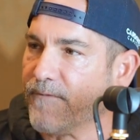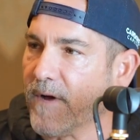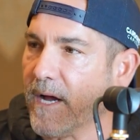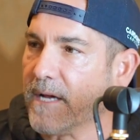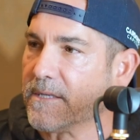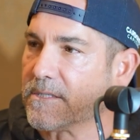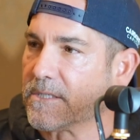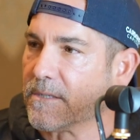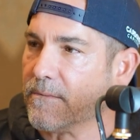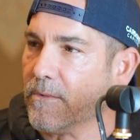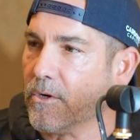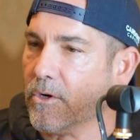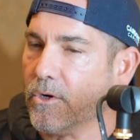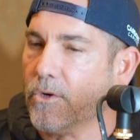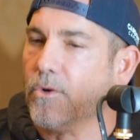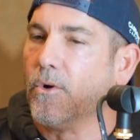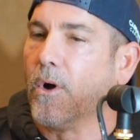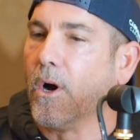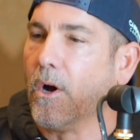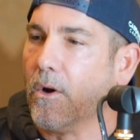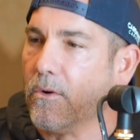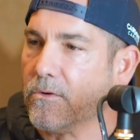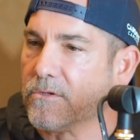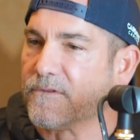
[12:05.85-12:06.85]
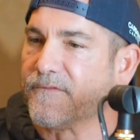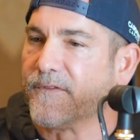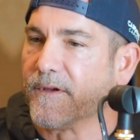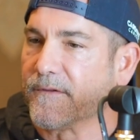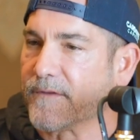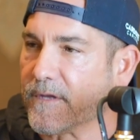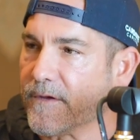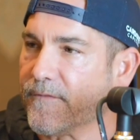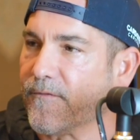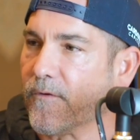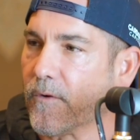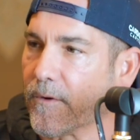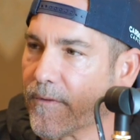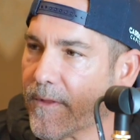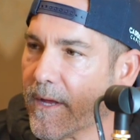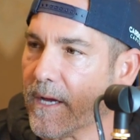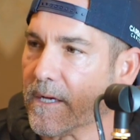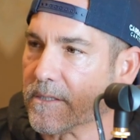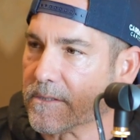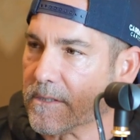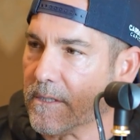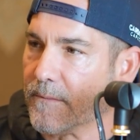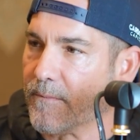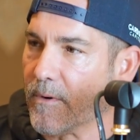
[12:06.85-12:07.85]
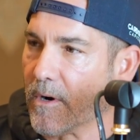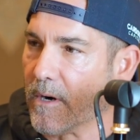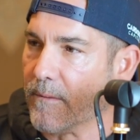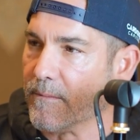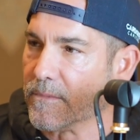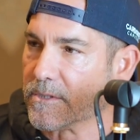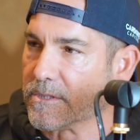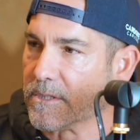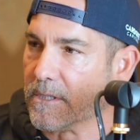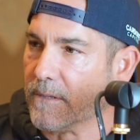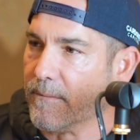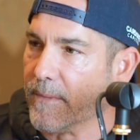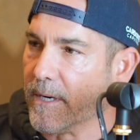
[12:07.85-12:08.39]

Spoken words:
find who owns 54,000 apartments